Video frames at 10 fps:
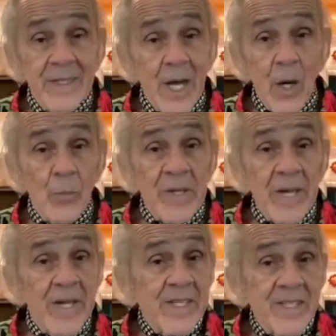I'll be
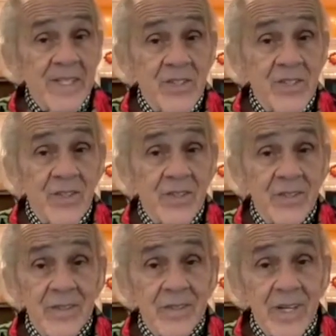eighty this year,
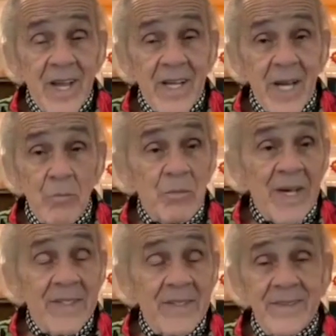and I'm
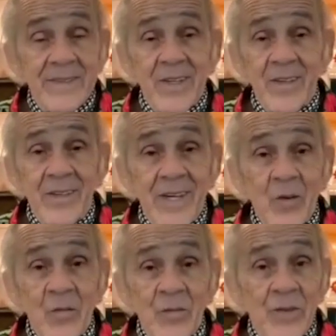not, you know, I
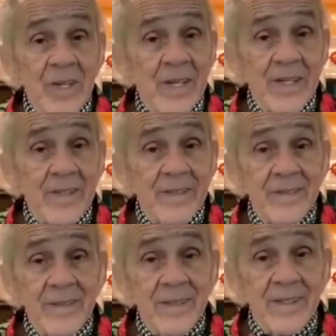don't feel like
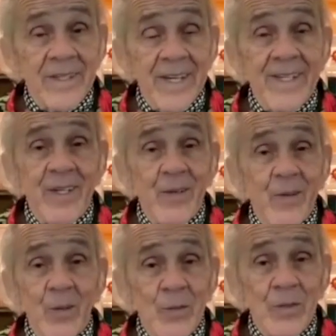an
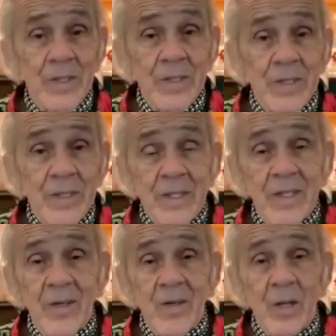eighty-year-old. You
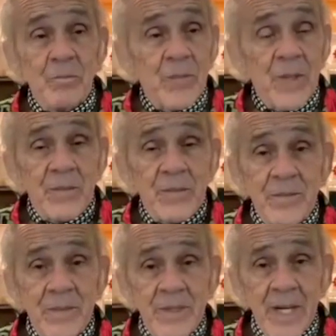know, I'm, I've
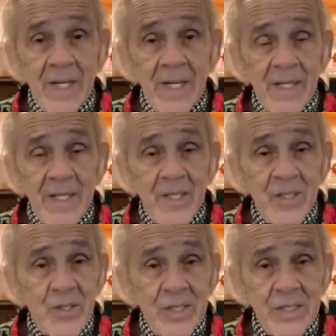got a lot of
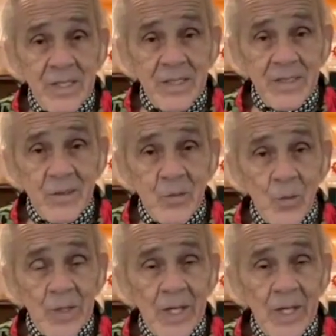energy, and I
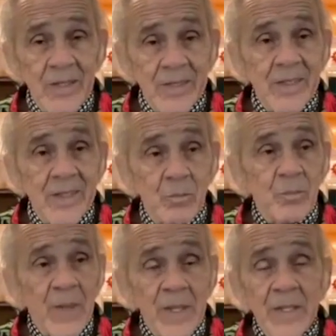work out, and I'm
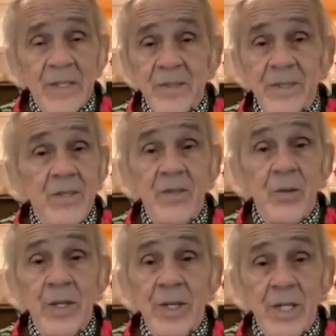still
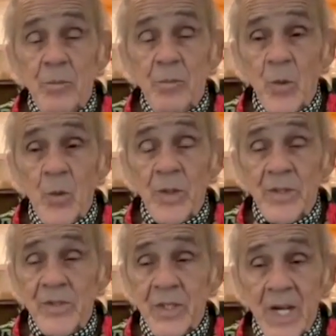doing it. I'm going to
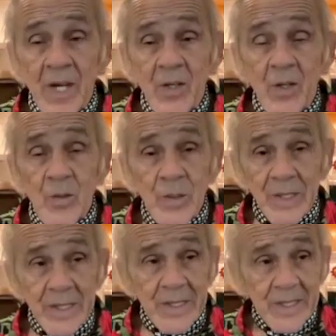Chicago
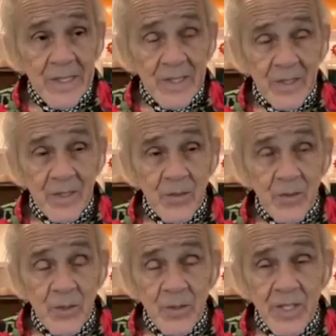to do
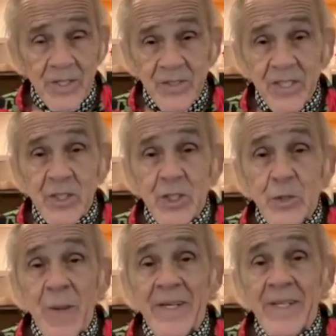the United States
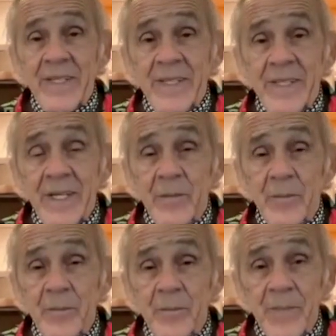Hispanic uh,
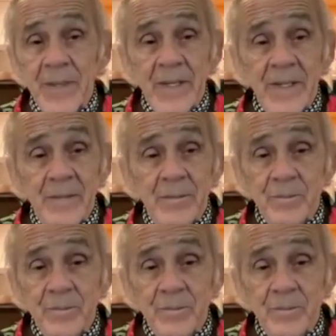Uh,